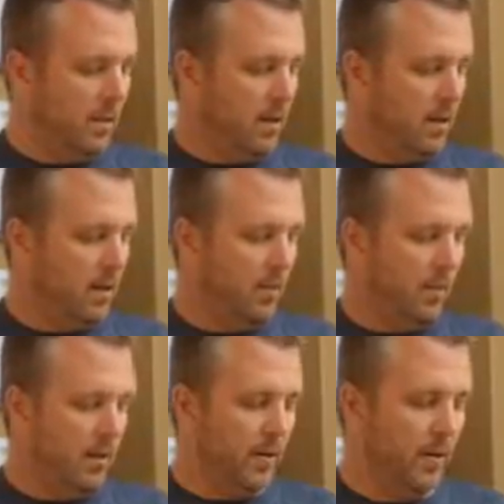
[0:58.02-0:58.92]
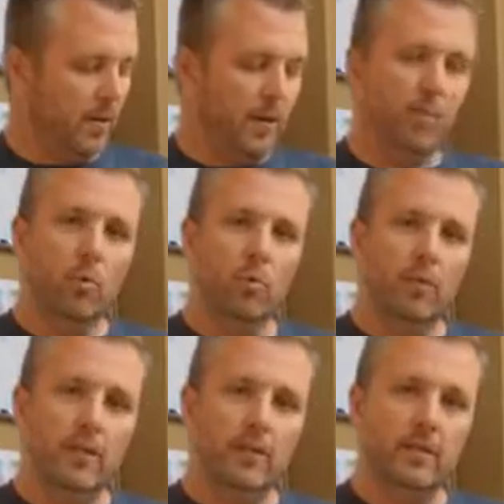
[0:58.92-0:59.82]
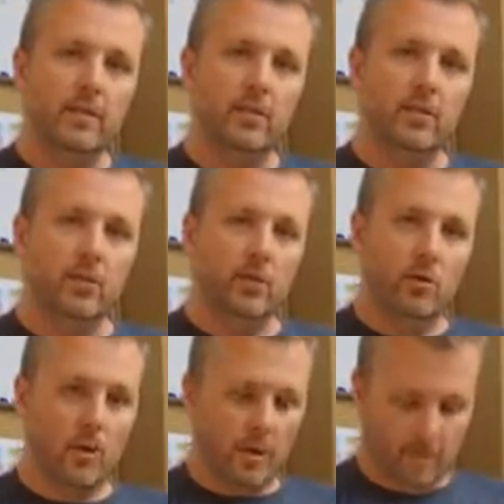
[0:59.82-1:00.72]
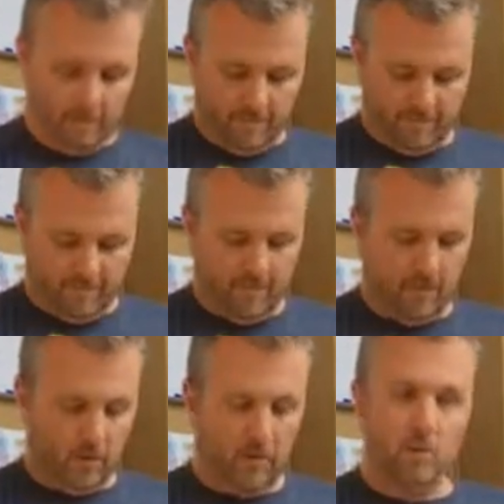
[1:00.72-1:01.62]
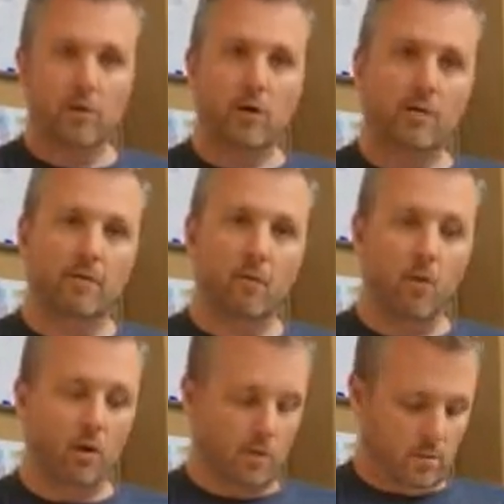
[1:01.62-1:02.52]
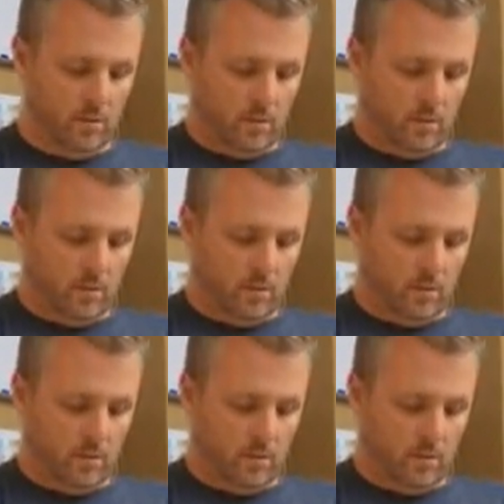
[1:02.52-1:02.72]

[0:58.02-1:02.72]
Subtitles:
Again, there'll be 3 pool sheets, so you'll have on this one you have 4.